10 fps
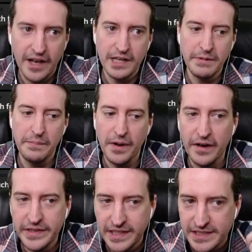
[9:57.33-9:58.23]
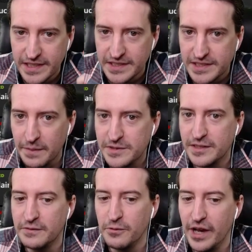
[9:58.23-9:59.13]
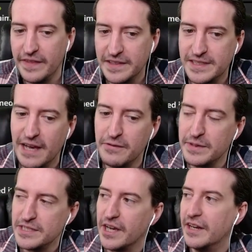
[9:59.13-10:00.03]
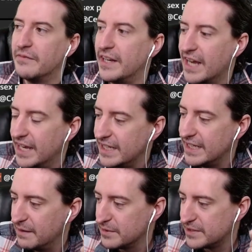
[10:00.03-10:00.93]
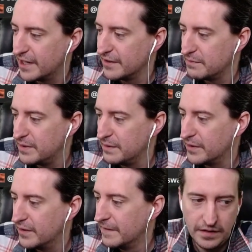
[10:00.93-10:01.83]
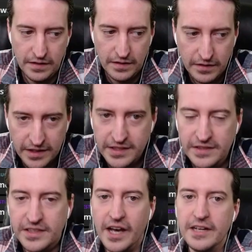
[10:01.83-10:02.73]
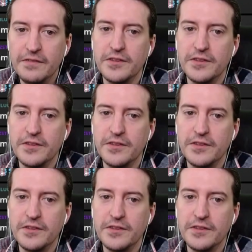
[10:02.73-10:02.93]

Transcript: about politics in a substantive way that's never been done by 99% of the people. This is kind of the